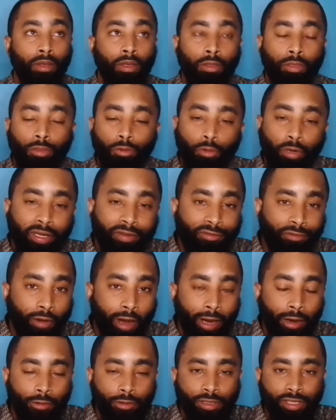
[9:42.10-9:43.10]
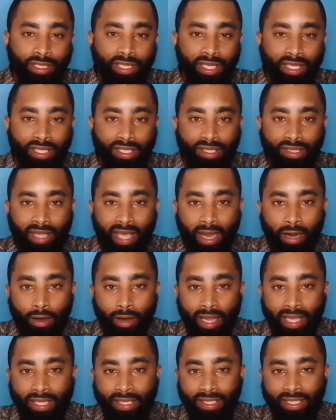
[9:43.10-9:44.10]
3 fragrances that are
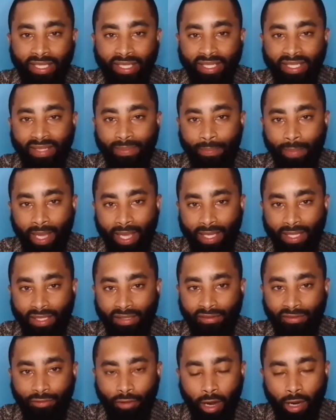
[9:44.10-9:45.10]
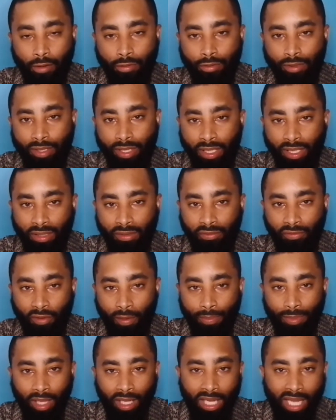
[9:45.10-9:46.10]
incense-based fragrances
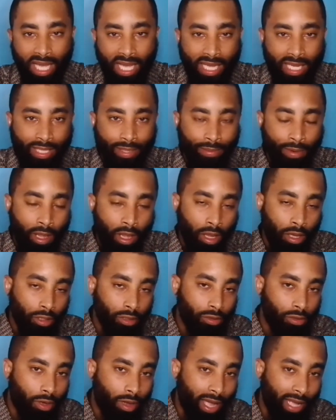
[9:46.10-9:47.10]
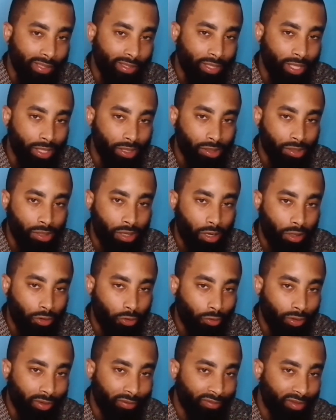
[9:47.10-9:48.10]
from the line. So I tested all
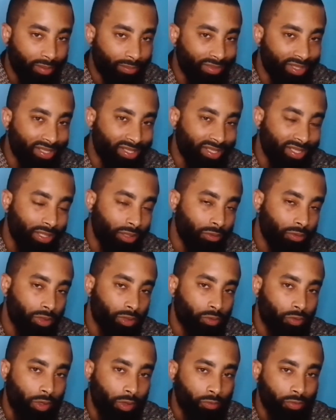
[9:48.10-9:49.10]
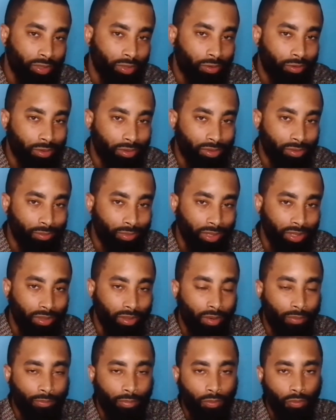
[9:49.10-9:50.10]
3 of them to see which one was going to be
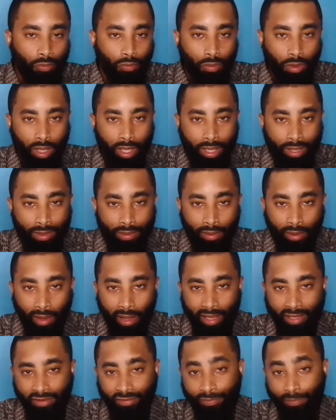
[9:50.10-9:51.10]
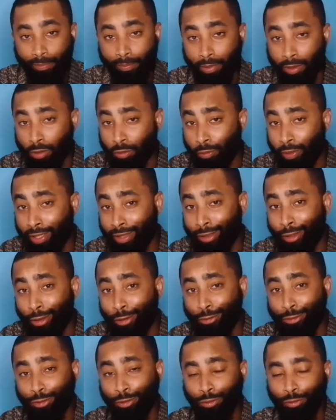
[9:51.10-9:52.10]
number 1. It's between
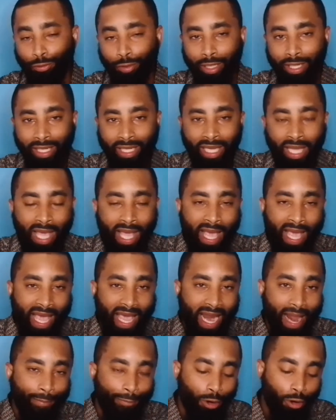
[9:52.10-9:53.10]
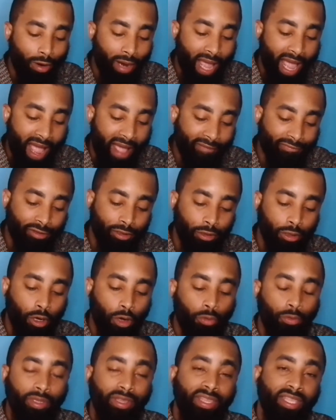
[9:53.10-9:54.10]
those 3, and I'm going to have to
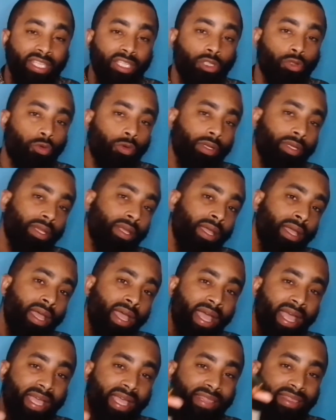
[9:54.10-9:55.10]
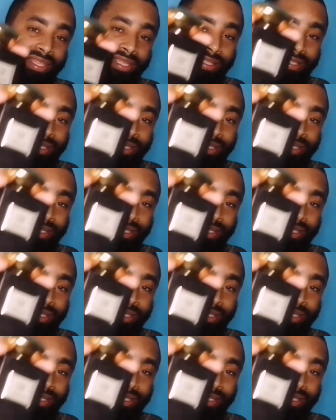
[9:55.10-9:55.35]
go with this one. And this